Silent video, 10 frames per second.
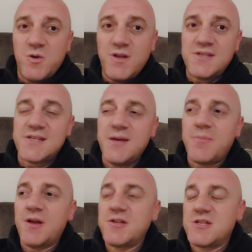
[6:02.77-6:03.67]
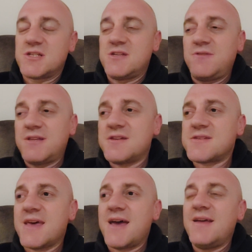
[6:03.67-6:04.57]
purely slip punches, because if he
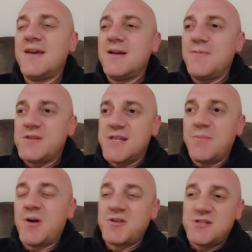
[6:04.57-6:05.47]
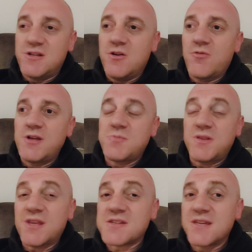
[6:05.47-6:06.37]
does that, slip punches at long range,
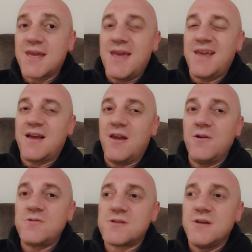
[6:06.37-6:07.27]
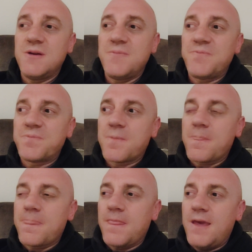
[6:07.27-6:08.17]
but doesn't get in close,
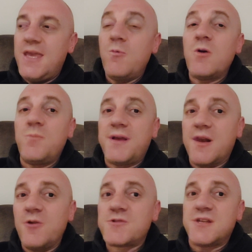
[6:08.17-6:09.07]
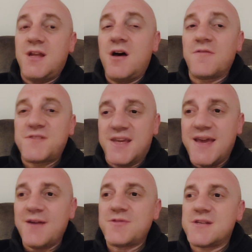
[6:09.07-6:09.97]
he won't be close enough to
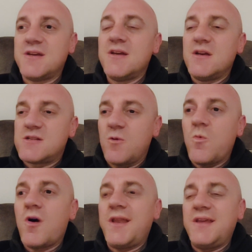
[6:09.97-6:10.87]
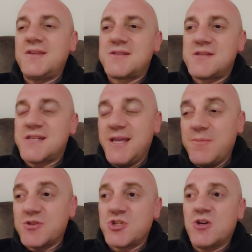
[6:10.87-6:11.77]
counter. So White needs to
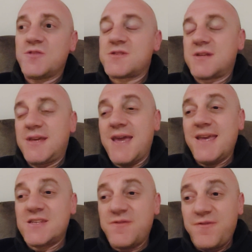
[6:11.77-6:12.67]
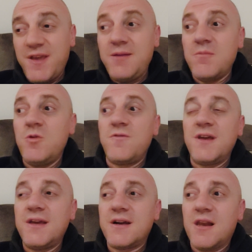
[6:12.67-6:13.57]
slip the shots, get his feet
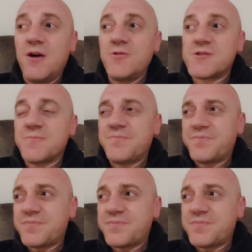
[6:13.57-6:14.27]
moving in close,